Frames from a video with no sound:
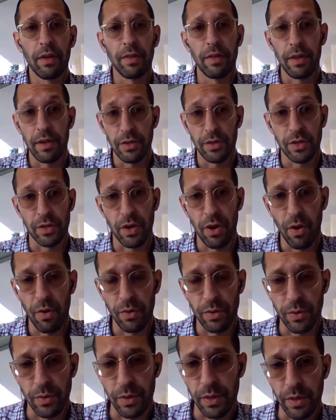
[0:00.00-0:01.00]
the East
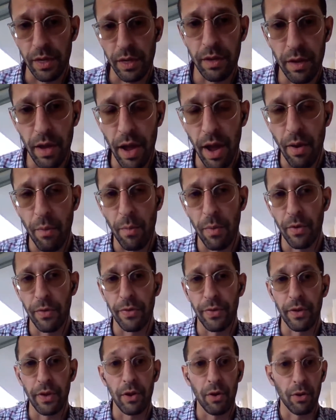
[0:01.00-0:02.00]
Coast, where
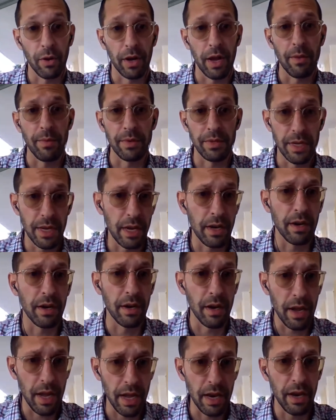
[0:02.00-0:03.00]
the hurricane was
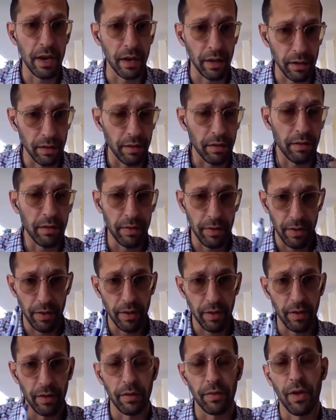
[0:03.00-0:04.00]
hitting
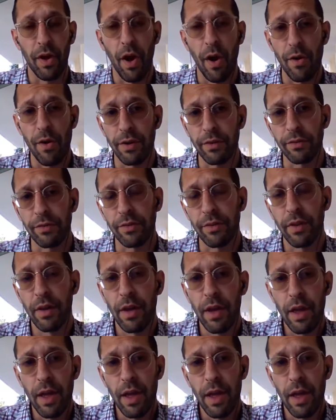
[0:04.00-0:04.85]
the hardest.